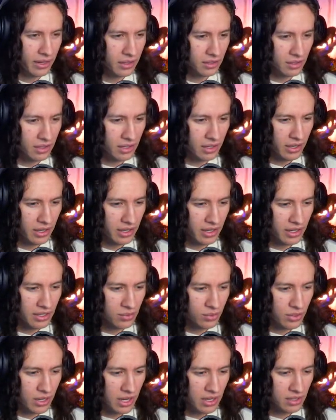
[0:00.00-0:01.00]
I guess
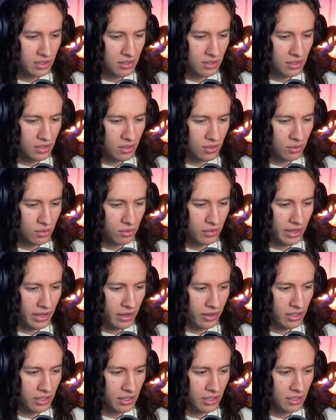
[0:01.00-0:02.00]
we gotta scroll
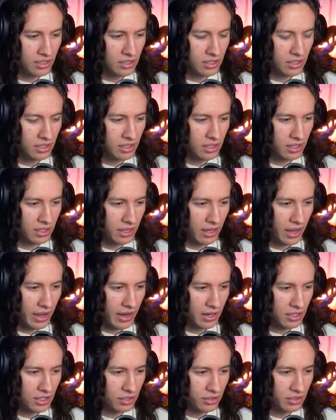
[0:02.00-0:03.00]
down here to the
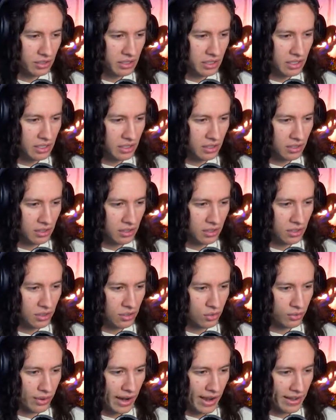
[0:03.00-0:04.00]
actually
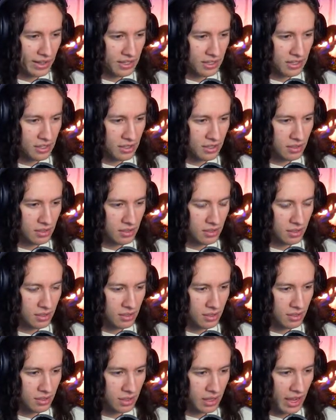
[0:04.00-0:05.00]
grass
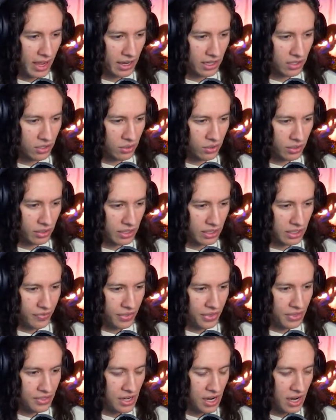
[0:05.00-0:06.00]
category.
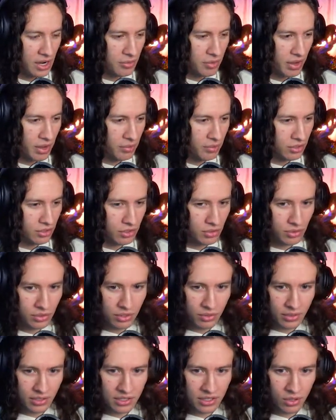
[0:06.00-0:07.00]
Sorry, bamboo, you were
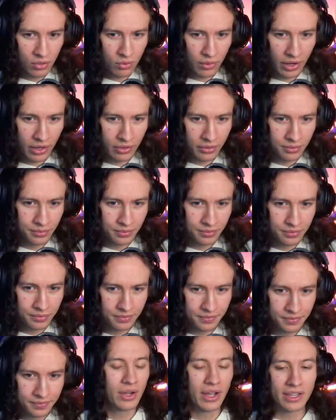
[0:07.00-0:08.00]
doing so well.
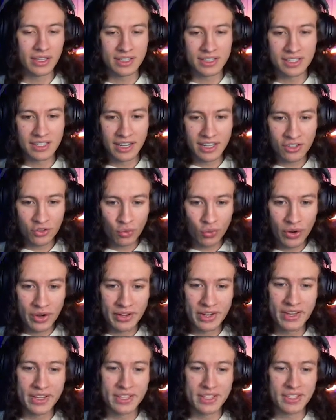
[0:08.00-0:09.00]
Okay, this next one
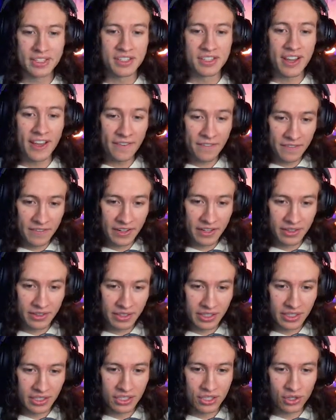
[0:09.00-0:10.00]
is
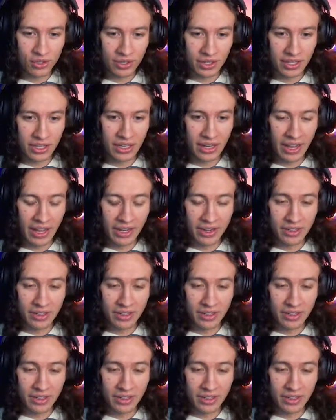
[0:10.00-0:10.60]
definitely a tree, and